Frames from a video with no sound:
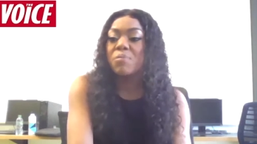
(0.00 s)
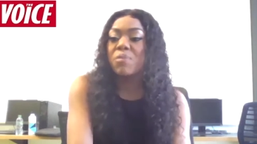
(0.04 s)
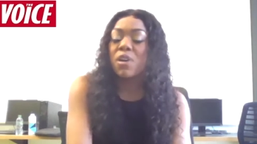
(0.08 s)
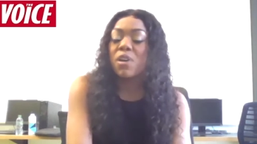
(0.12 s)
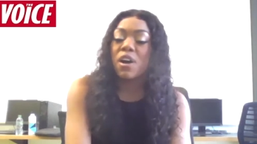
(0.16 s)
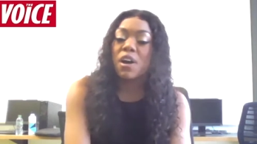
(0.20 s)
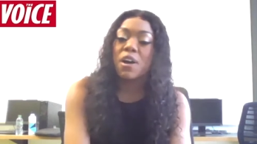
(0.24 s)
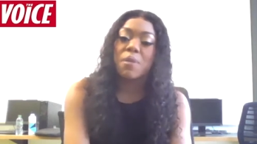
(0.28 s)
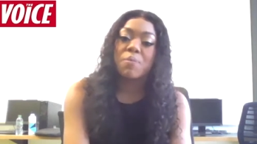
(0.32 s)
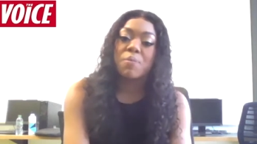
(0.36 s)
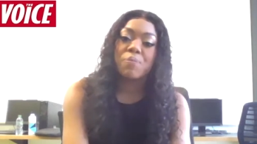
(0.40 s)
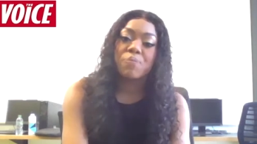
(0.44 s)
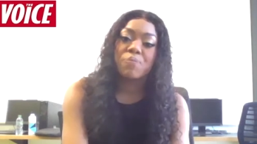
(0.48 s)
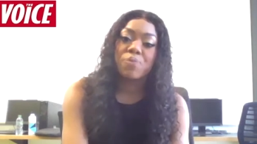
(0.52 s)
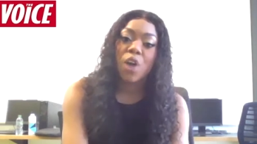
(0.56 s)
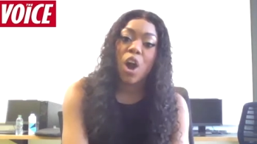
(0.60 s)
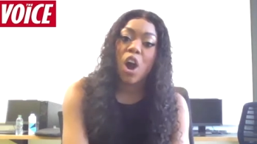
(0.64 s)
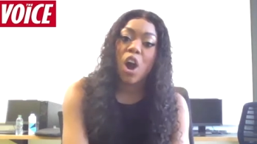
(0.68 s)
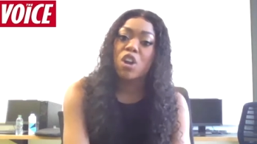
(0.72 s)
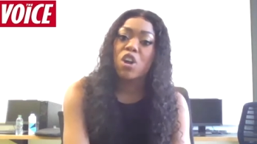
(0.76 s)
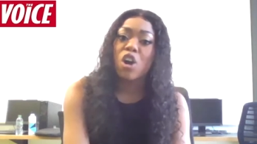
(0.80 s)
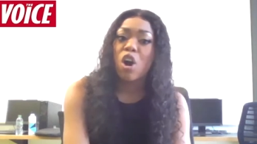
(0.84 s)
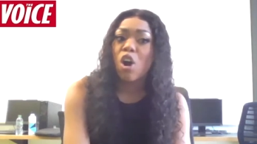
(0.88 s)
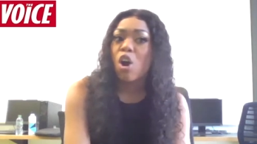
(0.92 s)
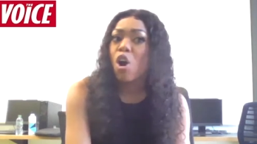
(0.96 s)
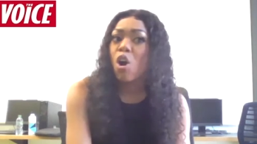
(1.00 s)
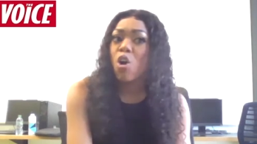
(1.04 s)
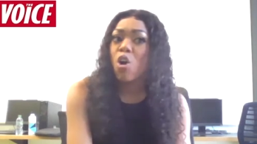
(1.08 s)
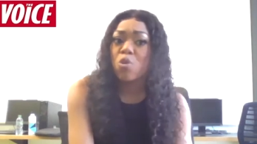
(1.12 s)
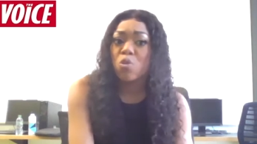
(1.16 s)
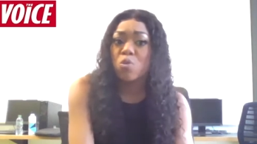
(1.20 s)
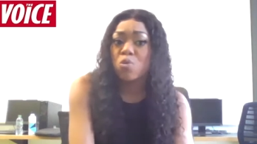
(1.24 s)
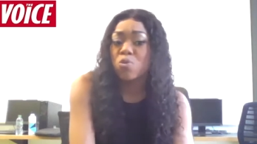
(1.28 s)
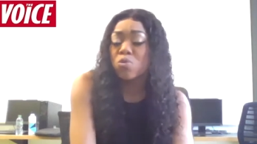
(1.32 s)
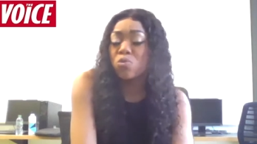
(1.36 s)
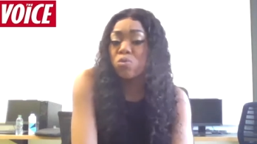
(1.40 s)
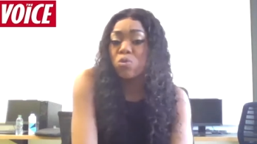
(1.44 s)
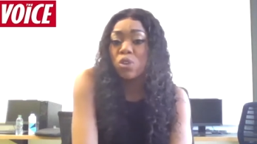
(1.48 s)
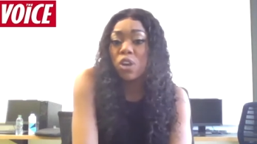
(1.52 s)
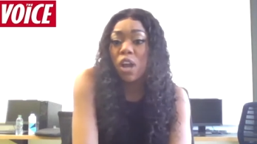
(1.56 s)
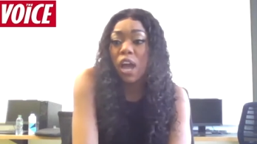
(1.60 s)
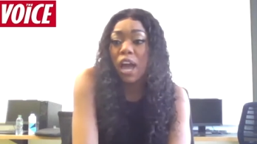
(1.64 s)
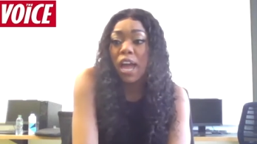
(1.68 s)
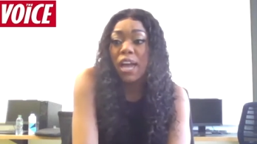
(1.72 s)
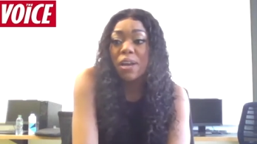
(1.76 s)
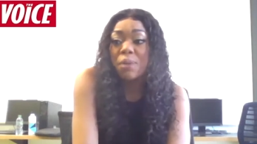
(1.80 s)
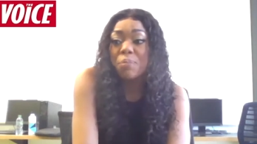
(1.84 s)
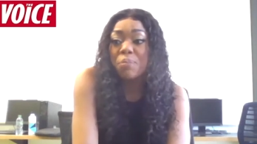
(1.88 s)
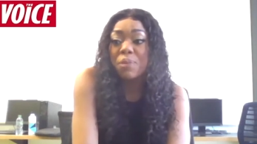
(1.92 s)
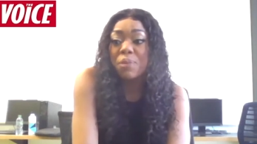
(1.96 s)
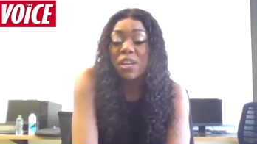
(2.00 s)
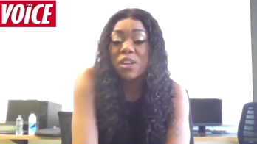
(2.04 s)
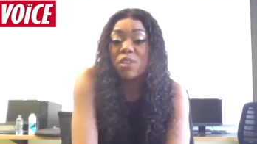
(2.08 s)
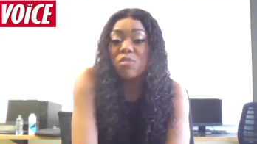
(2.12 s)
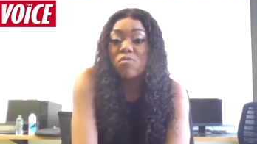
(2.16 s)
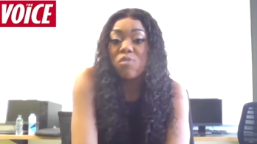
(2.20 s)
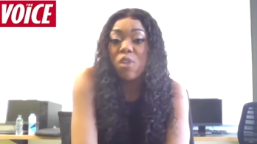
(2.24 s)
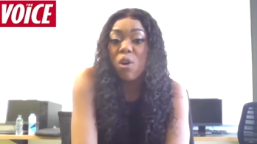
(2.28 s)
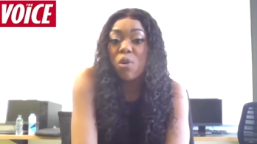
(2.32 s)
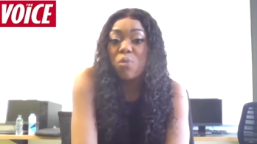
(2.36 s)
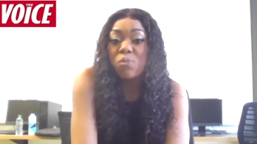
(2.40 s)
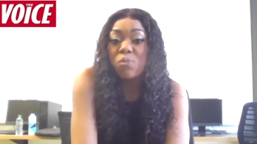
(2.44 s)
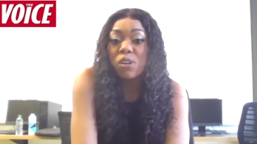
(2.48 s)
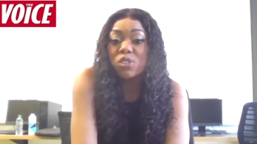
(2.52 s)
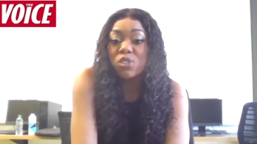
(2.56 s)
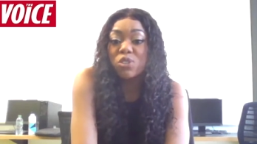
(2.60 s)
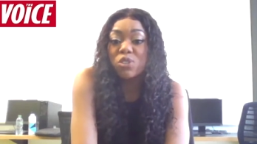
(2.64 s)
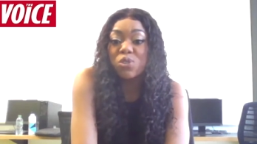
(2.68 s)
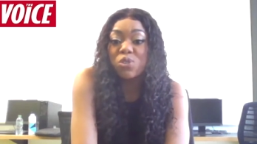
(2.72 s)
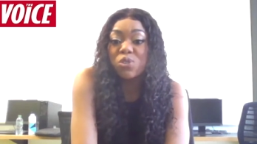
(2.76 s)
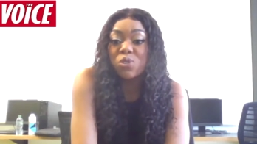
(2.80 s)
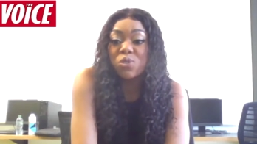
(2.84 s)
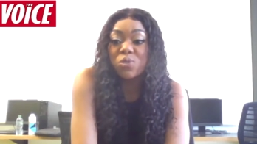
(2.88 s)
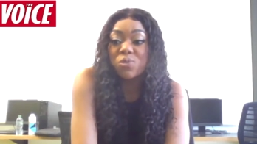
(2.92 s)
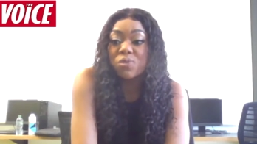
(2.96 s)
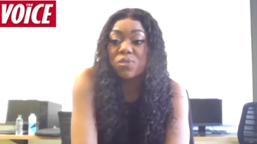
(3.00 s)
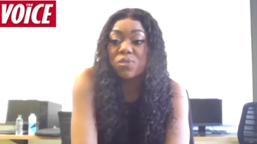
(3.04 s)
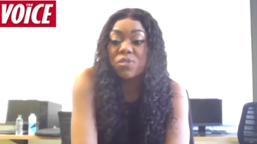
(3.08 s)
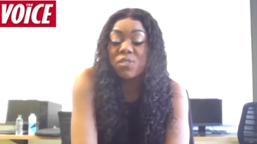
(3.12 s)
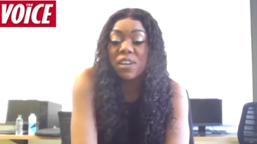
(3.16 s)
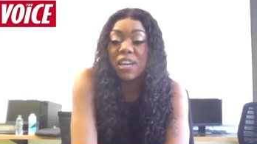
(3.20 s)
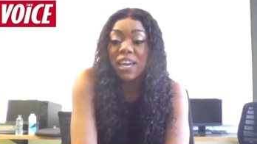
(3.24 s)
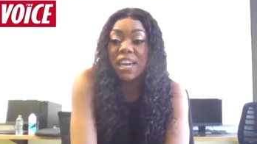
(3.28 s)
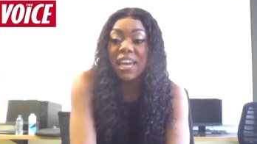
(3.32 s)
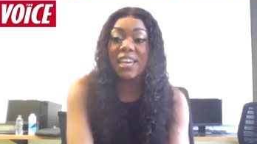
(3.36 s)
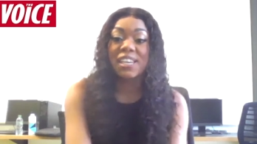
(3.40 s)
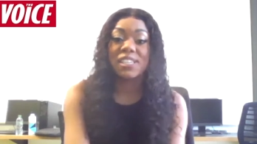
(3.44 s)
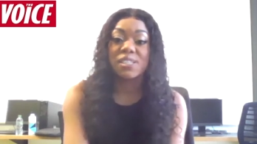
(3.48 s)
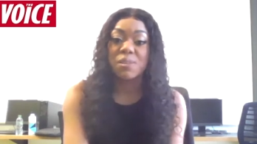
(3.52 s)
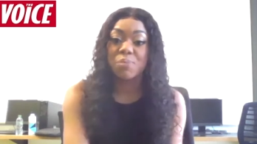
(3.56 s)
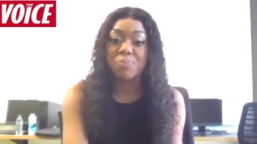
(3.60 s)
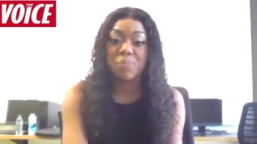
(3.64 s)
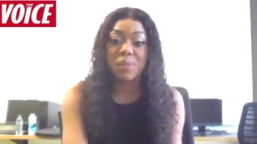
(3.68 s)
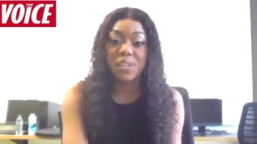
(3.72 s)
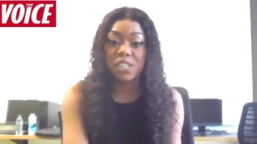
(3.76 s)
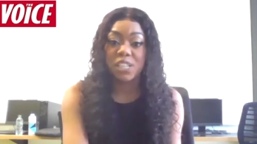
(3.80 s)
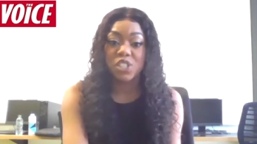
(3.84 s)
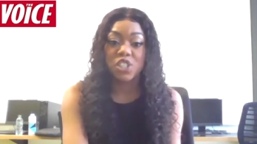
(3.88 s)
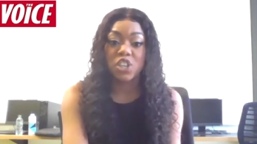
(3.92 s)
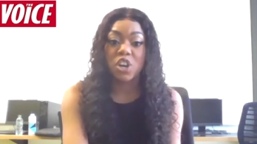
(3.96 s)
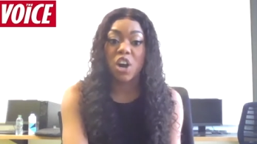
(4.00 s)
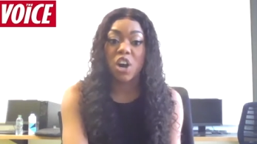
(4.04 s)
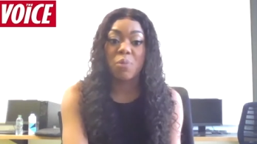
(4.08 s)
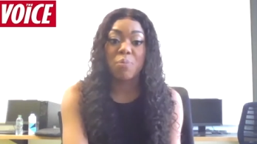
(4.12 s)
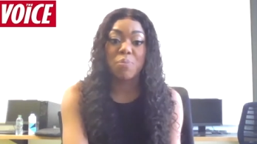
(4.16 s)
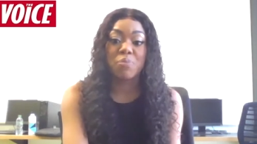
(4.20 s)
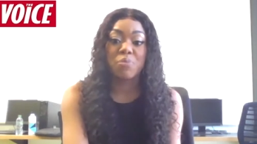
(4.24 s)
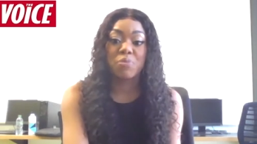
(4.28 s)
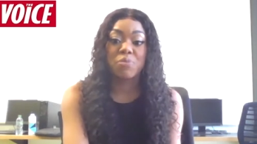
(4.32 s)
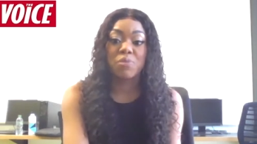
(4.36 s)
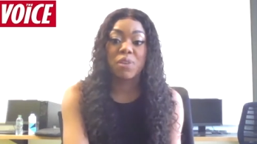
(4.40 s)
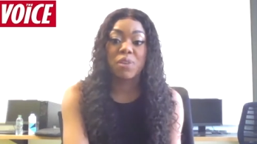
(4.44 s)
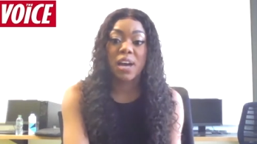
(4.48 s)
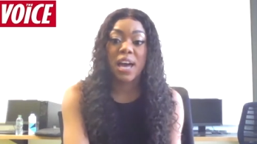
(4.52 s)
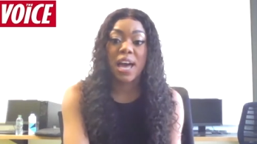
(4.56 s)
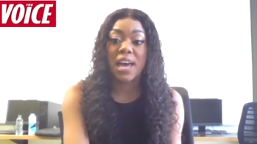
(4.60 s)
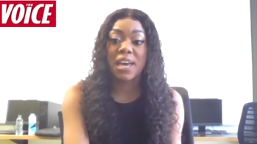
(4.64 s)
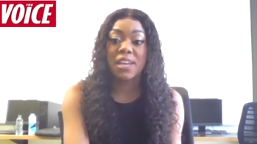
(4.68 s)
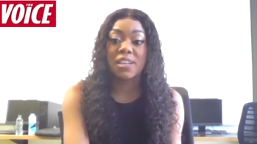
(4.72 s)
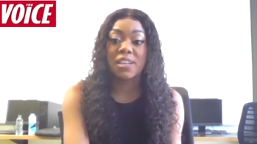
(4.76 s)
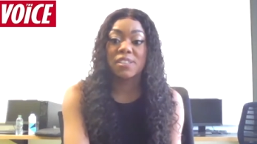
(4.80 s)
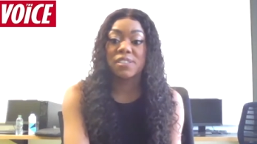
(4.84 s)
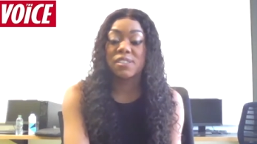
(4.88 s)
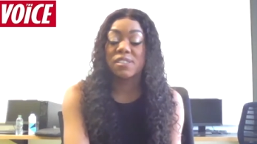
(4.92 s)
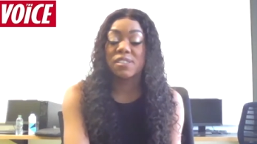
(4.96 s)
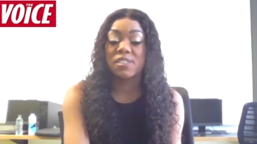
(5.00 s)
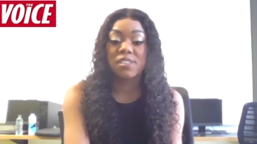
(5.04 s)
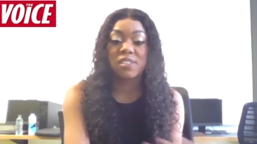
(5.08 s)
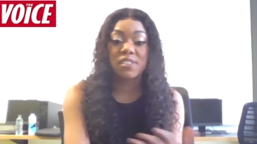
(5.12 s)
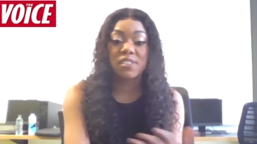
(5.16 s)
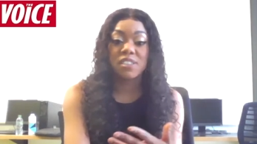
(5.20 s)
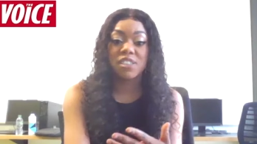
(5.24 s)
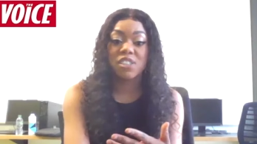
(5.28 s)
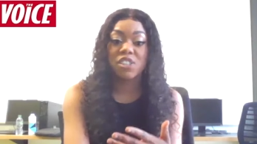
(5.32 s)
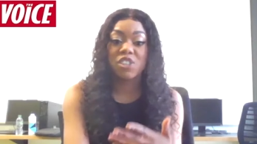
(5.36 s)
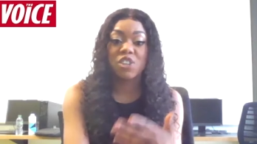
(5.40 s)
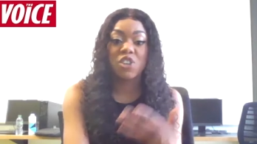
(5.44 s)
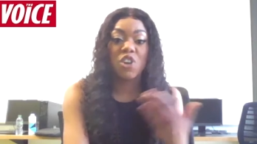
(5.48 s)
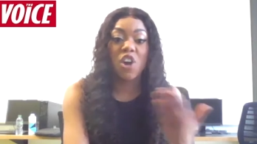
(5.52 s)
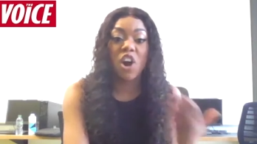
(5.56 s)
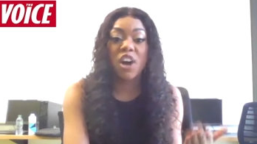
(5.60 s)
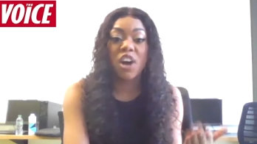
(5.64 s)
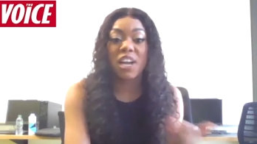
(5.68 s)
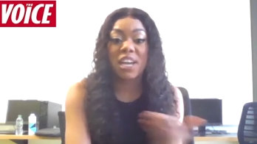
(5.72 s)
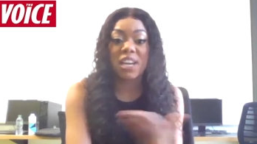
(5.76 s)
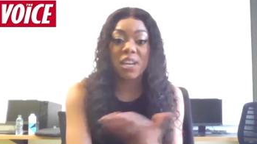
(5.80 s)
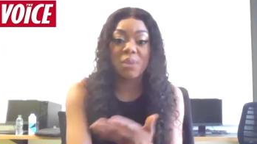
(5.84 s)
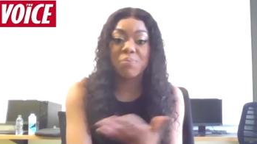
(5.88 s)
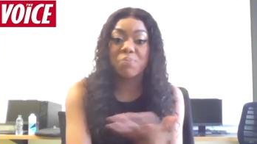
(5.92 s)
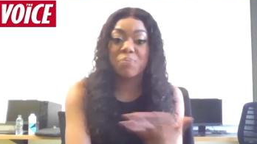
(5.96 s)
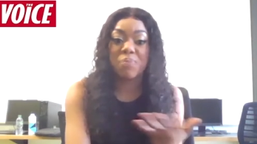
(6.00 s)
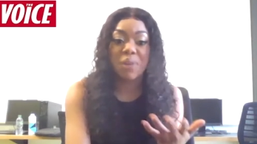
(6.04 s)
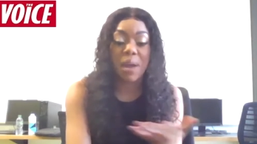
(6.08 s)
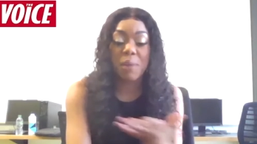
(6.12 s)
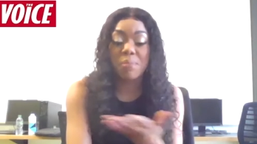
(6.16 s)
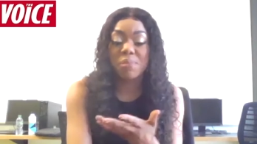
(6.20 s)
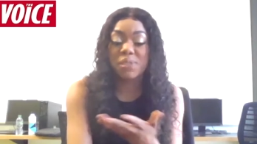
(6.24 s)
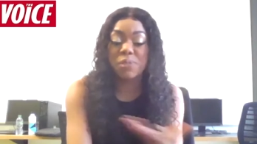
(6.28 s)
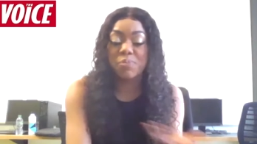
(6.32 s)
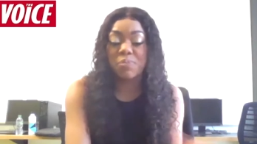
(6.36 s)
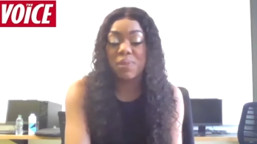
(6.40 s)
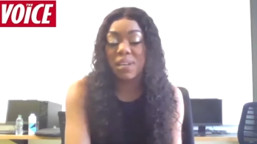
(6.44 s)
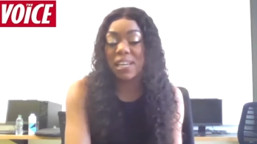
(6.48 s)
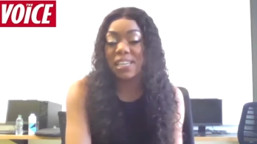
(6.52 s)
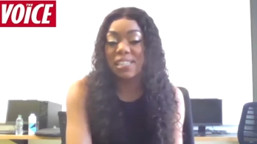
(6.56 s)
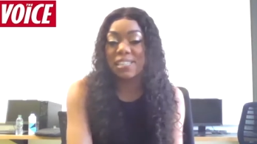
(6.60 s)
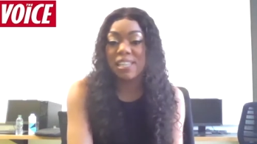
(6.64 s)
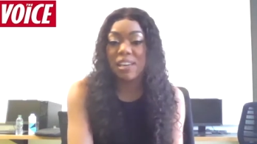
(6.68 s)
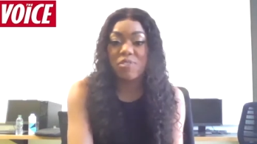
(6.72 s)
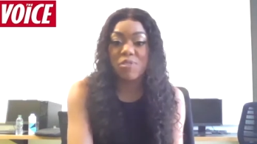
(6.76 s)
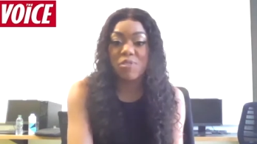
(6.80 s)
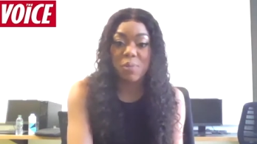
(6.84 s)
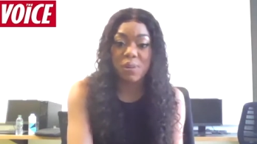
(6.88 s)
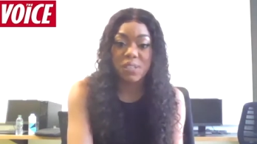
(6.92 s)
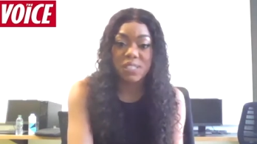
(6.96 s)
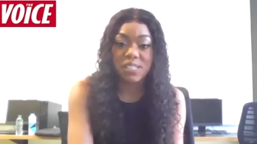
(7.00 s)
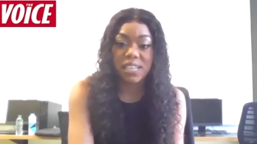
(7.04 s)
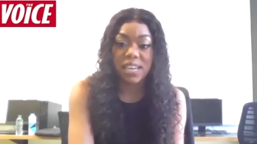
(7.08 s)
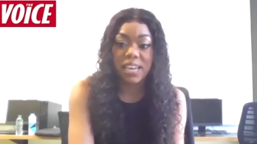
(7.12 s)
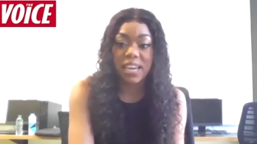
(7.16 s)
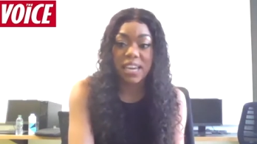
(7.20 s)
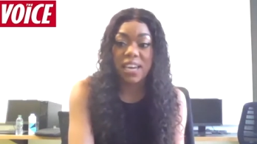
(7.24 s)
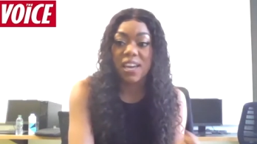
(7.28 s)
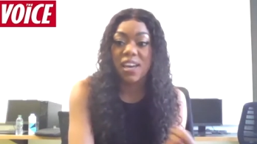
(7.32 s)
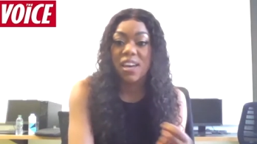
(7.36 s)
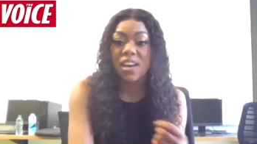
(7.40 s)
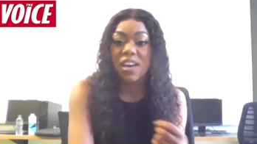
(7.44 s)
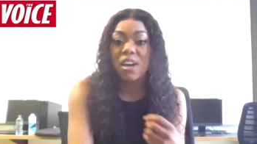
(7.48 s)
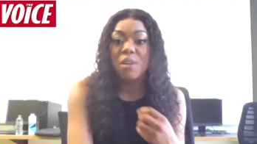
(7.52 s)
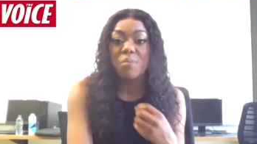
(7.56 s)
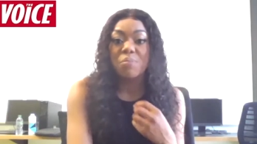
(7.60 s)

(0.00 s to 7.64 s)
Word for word: But um, on a whole, like being a role model, it is a big job and you're not going to be able to please everybody.